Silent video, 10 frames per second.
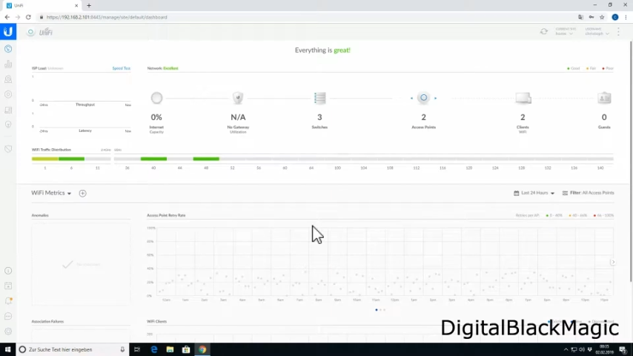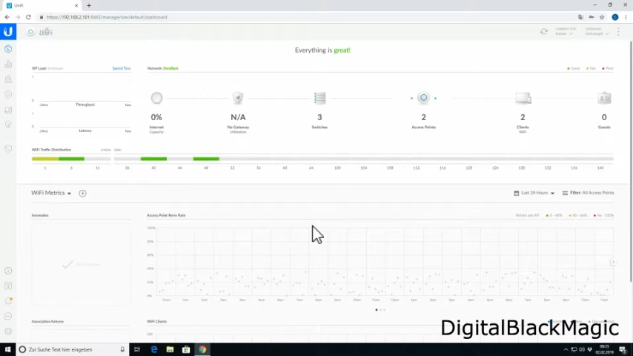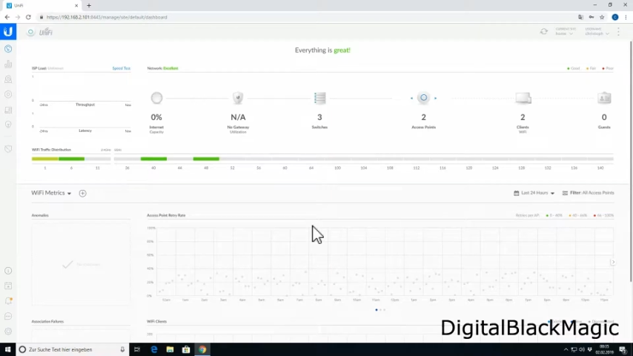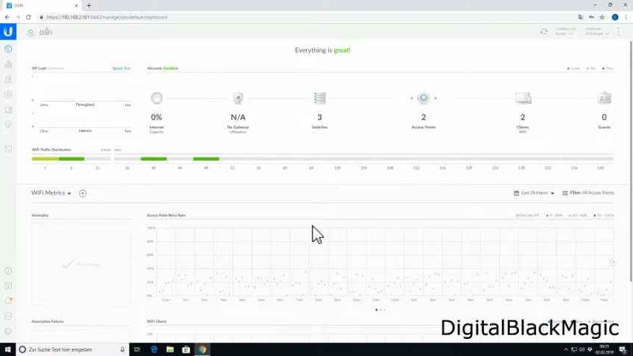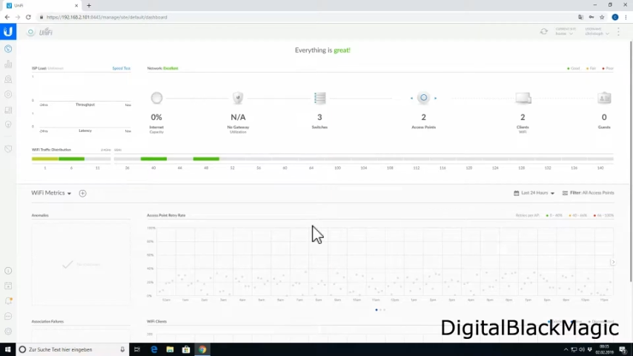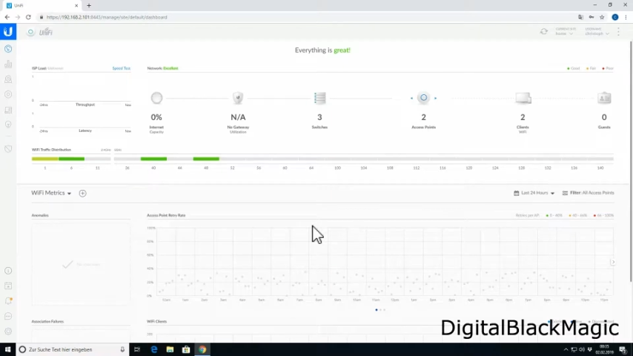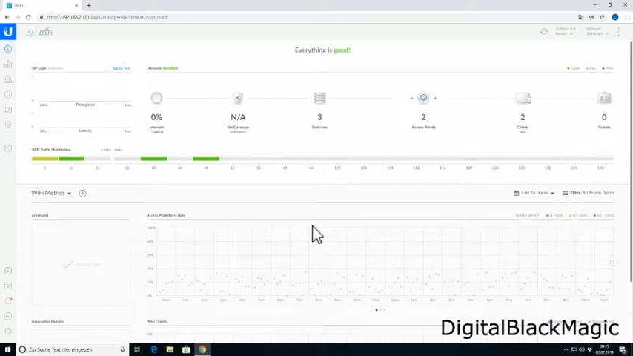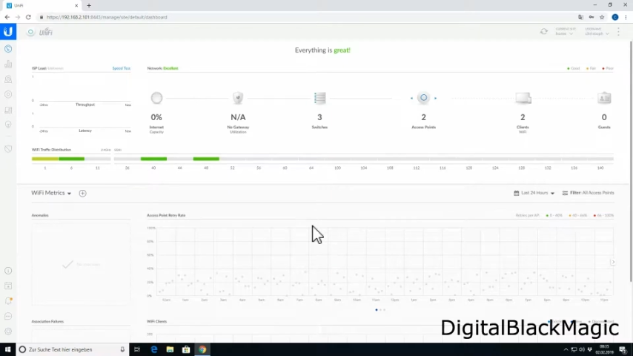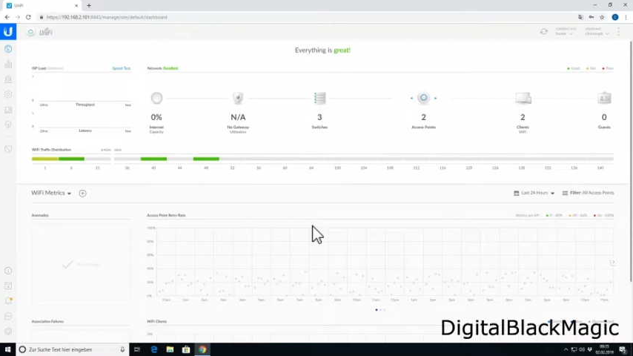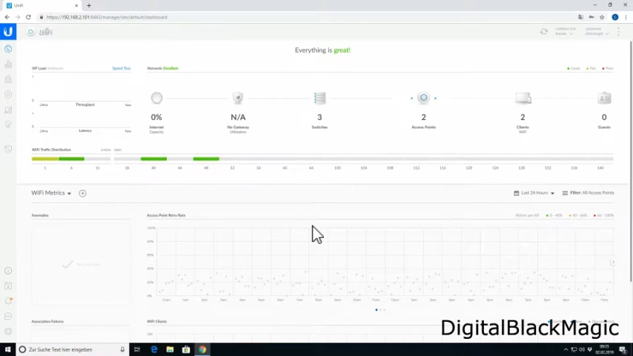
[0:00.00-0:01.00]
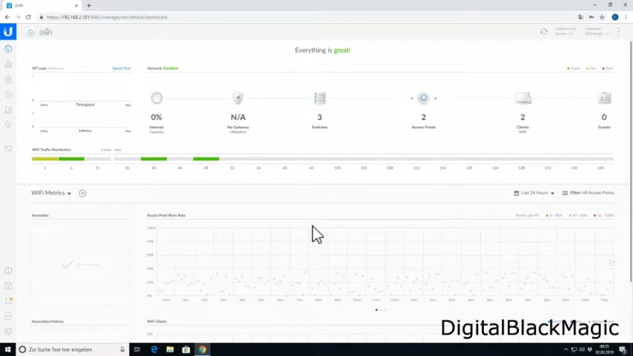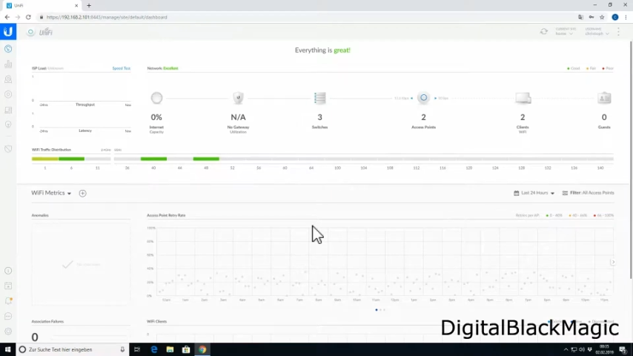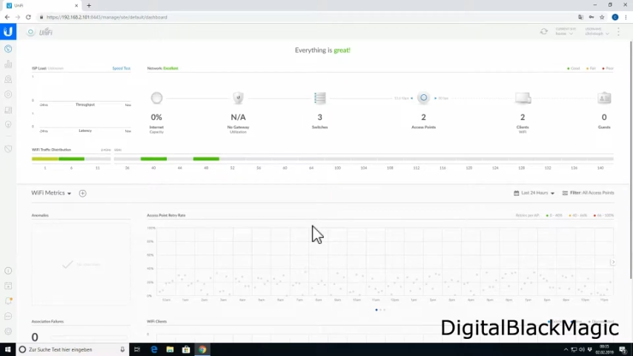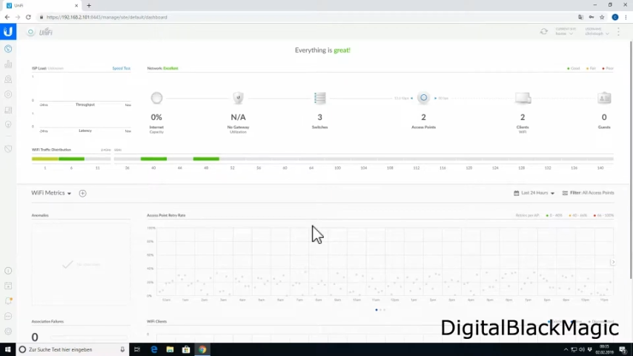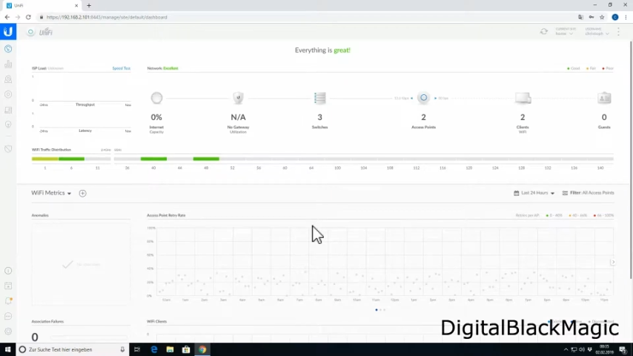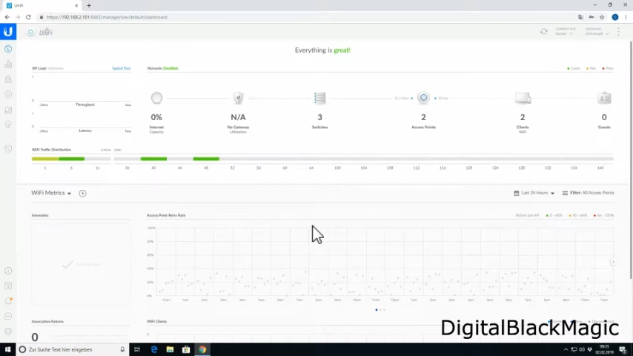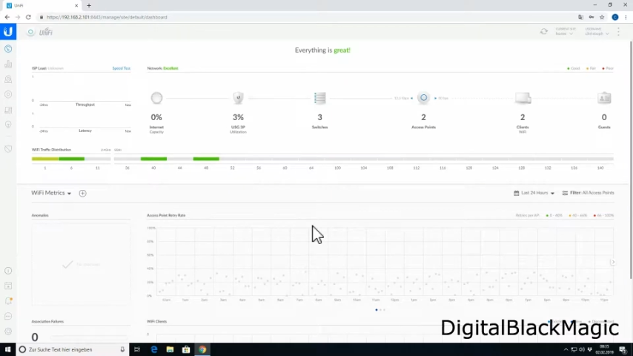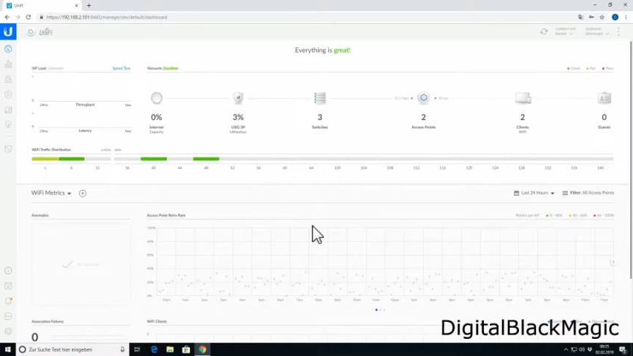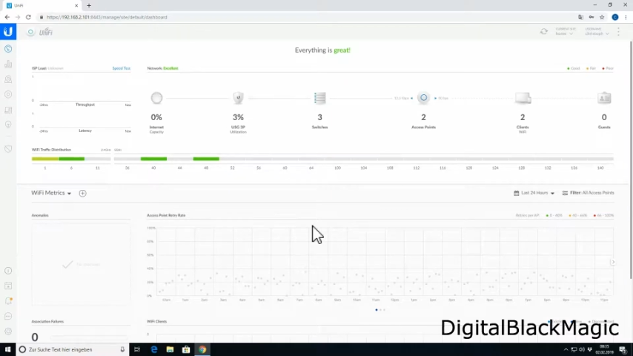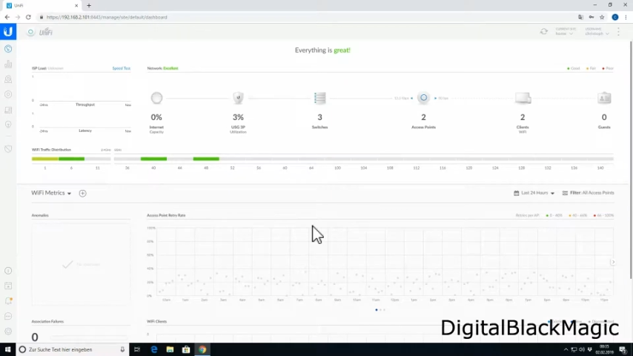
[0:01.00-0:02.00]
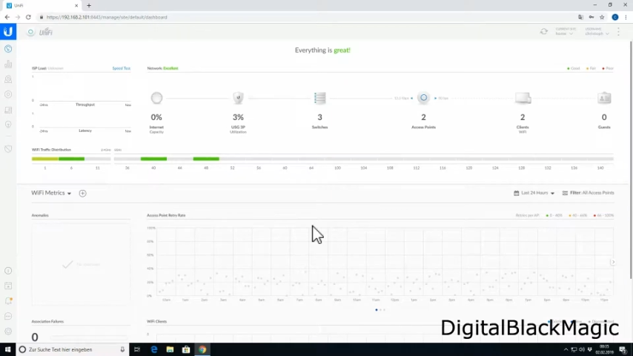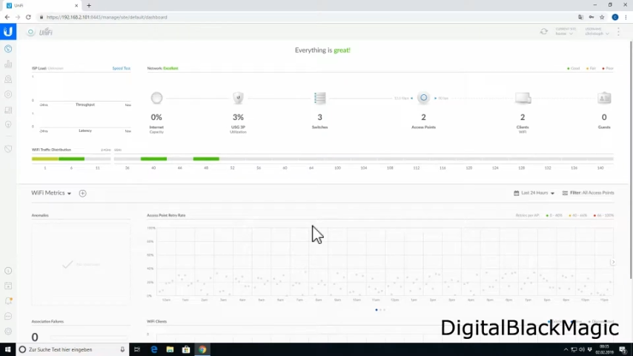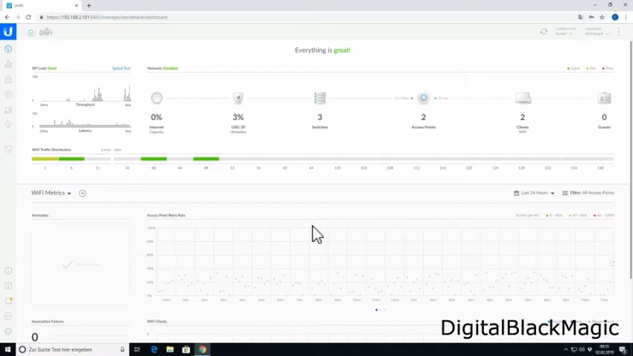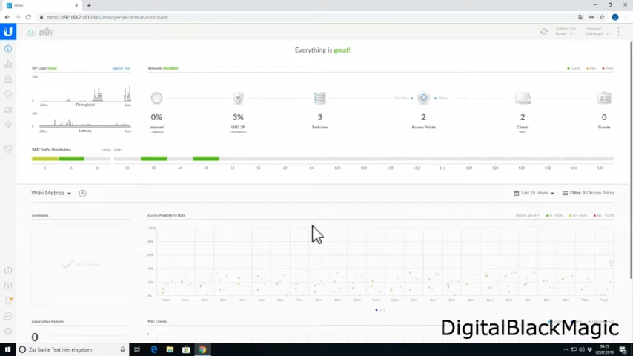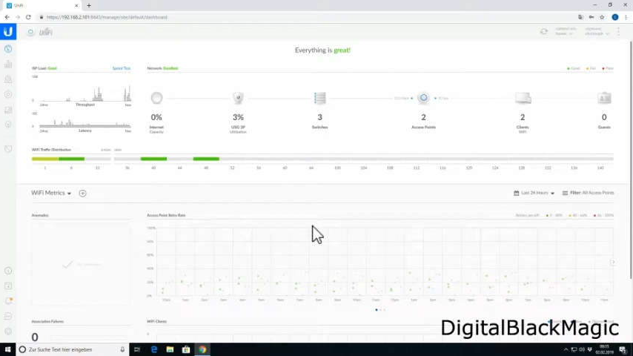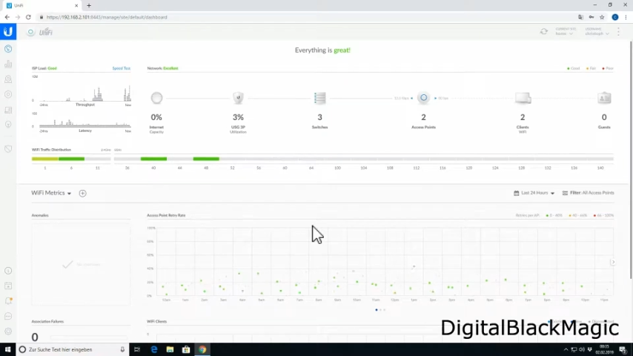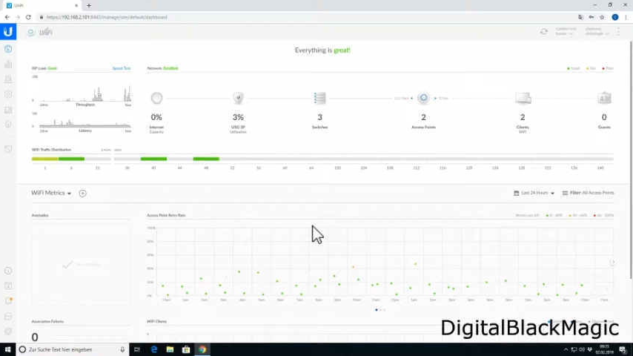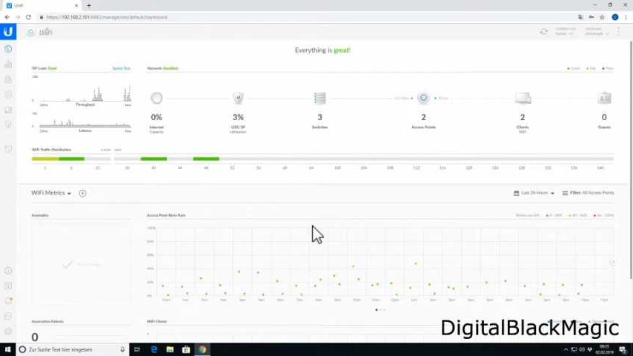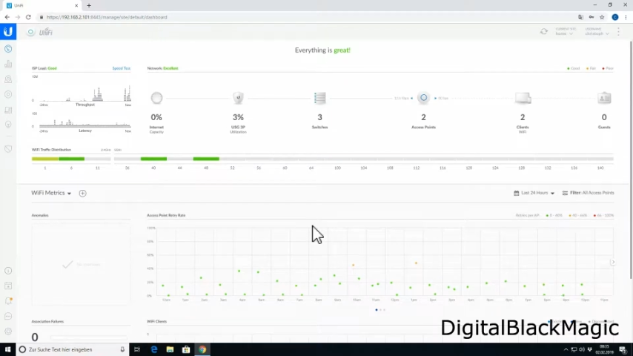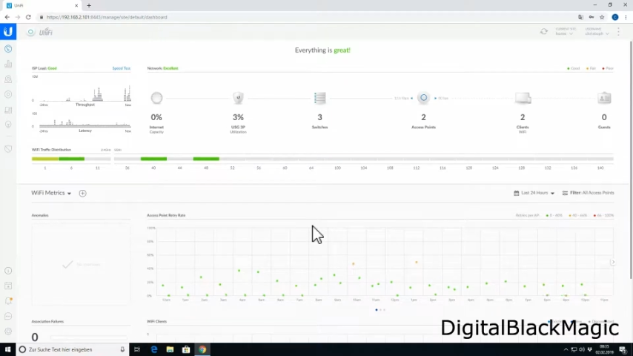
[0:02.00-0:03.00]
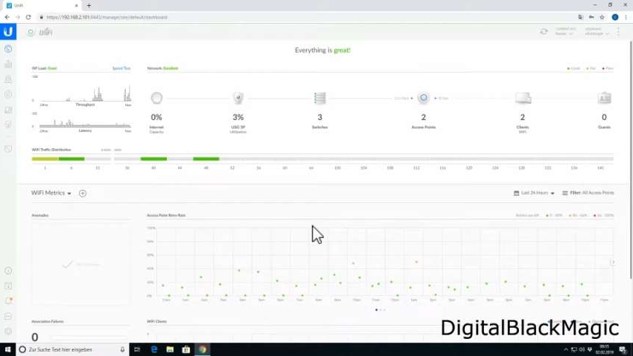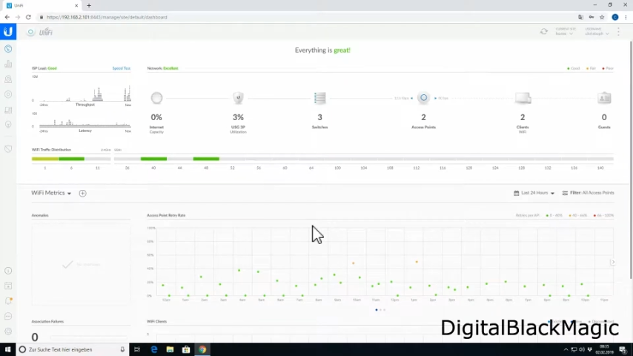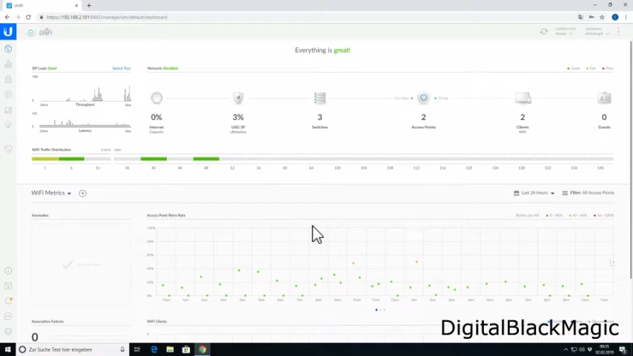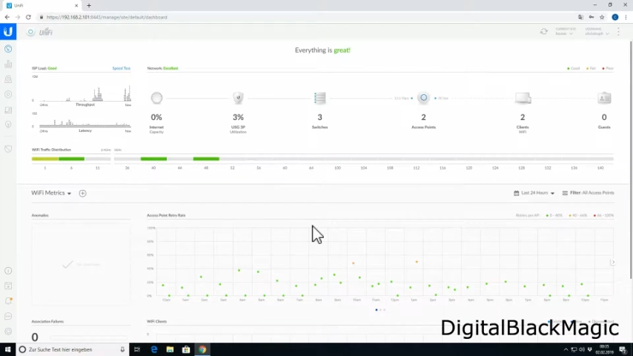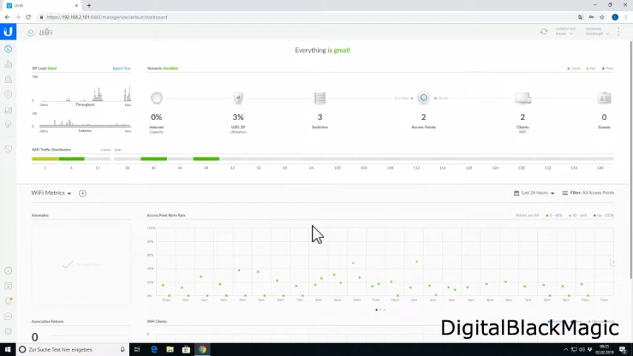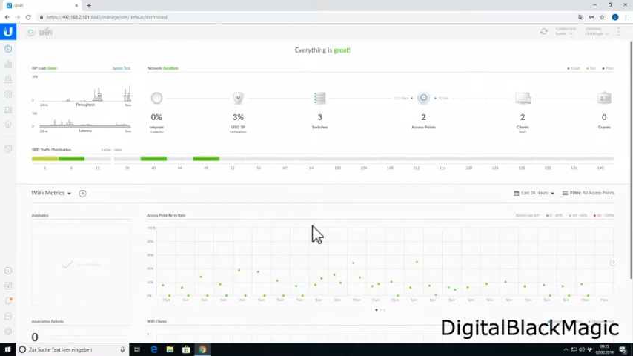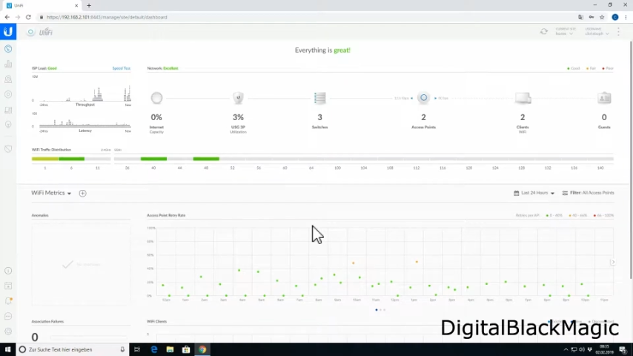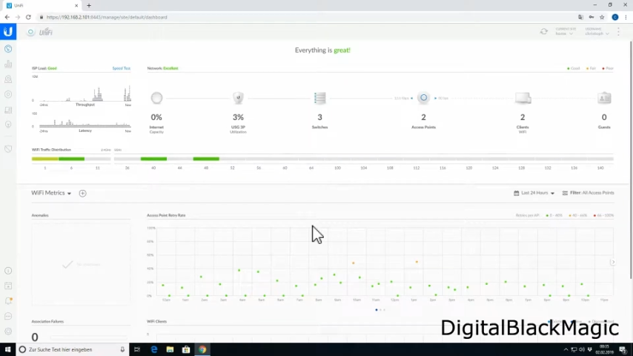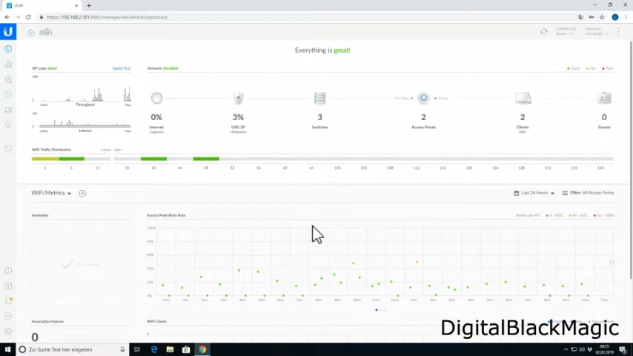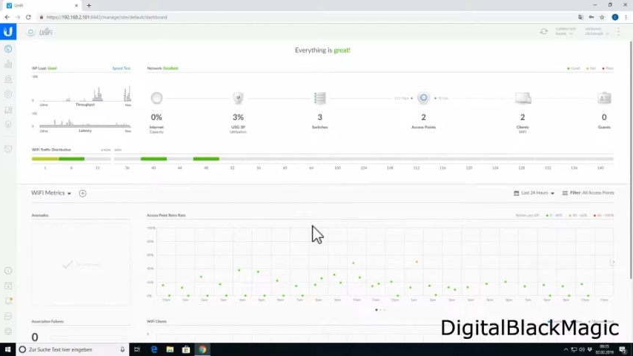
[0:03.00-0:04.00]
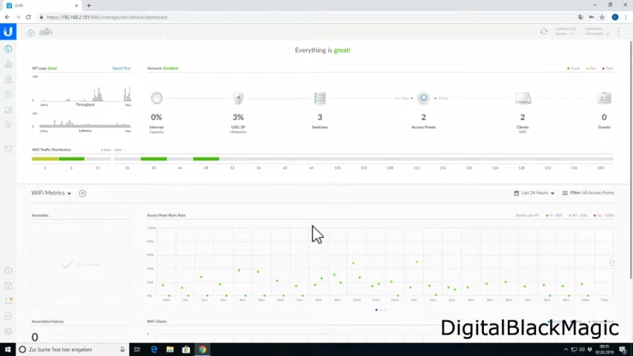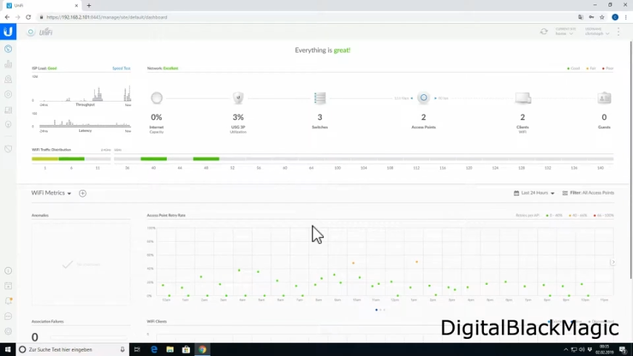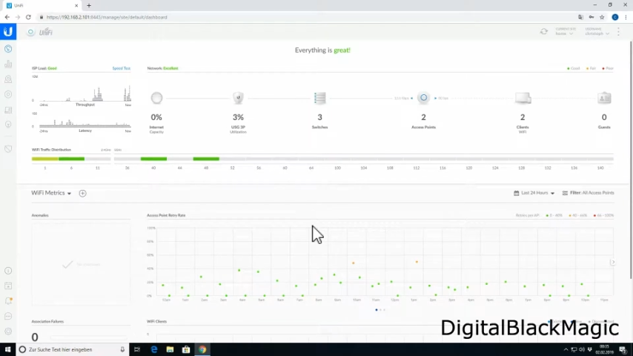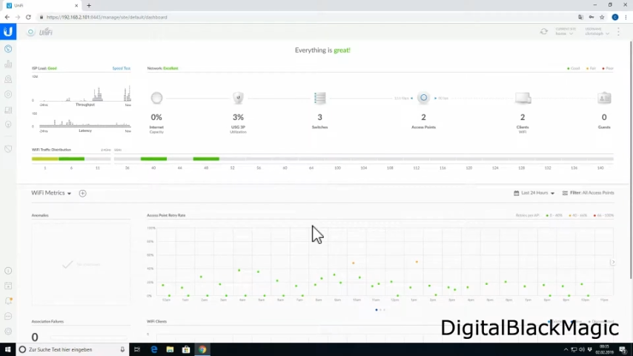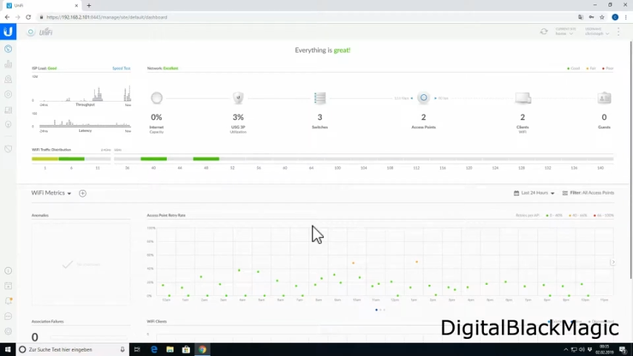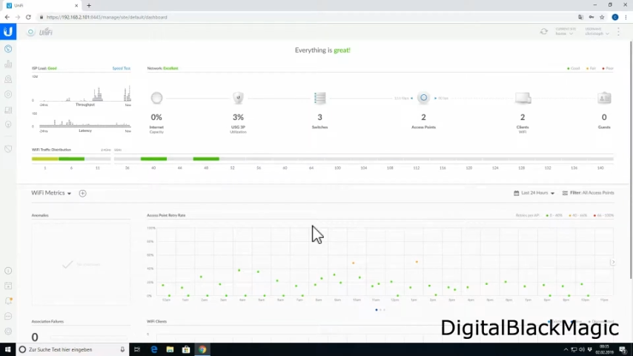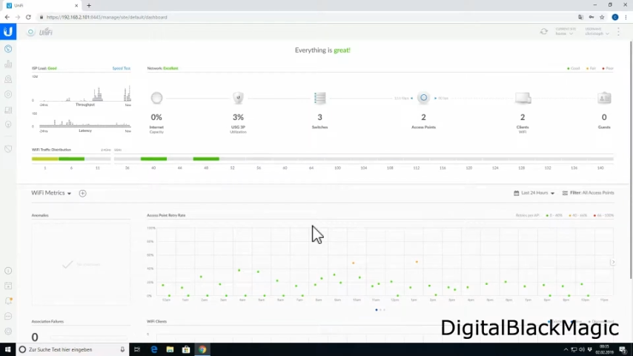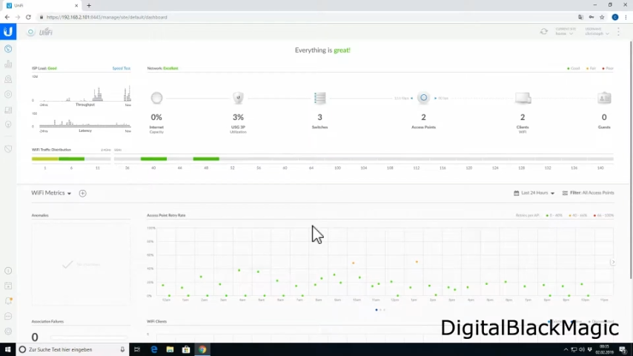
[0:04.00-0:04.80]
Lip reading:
(no speaker visible)